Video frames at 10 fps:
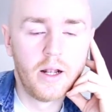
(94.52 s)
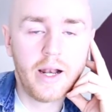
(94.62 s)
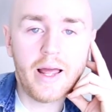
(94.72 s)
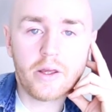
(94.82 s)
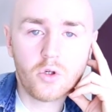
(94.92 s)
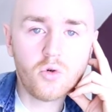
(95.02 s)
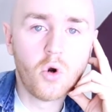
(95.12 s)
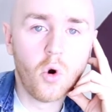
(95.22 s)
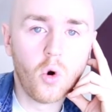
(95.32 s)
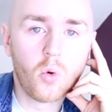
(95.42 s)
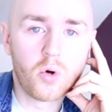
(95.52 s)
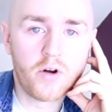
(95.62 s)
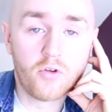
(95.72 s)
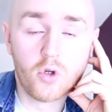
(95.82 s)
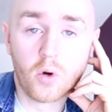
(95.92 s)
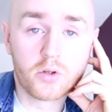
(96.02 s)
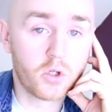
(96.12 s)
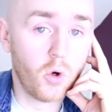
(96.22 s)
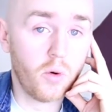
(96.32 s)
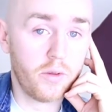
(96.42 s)
let you go wherever you want to
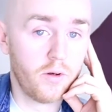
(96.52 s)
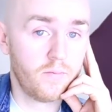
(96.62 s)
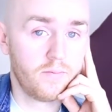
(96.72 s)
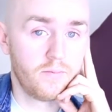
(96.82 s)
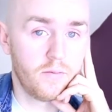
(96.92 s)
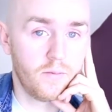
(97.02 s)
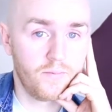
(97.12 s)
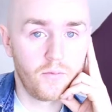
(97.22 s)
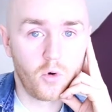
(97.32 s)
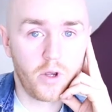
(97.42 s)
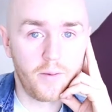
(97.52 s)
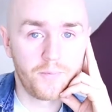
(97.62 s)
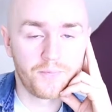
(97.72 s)
go with it, okay?